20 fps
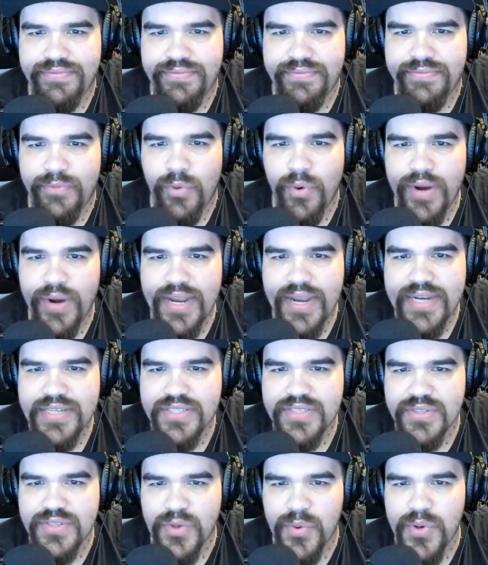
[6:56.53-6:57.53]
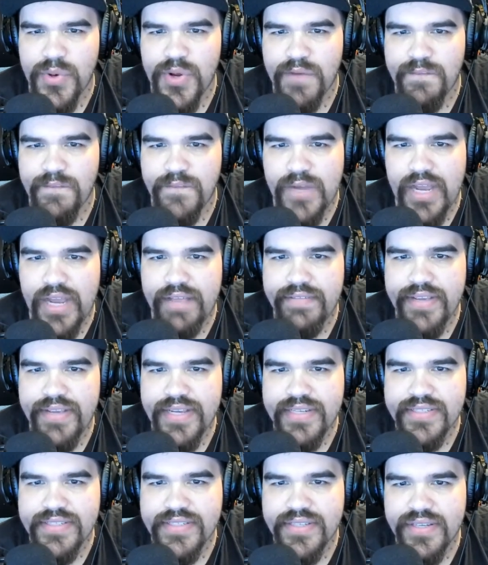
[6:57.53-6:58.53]
4X going on
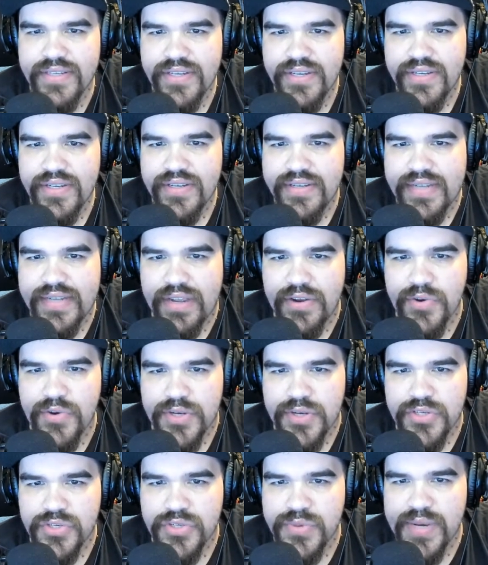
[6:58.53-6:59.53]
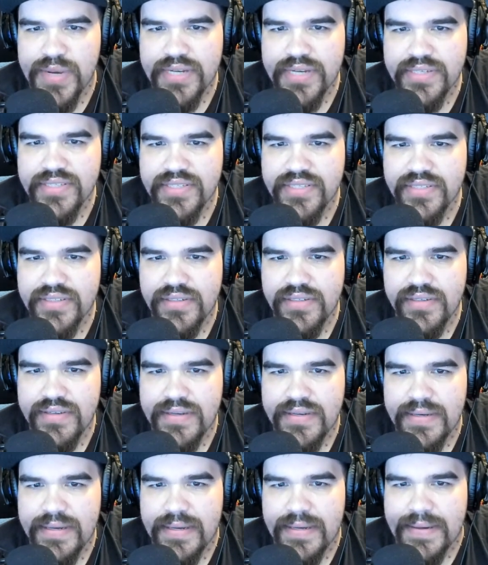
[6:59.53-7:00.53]
5X down to a 2X.
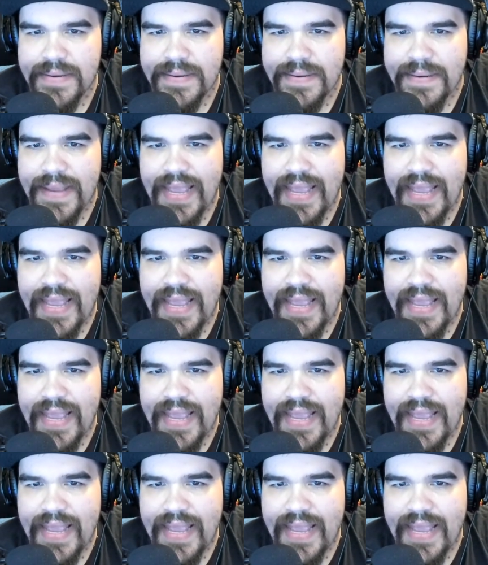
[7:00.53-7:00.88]
I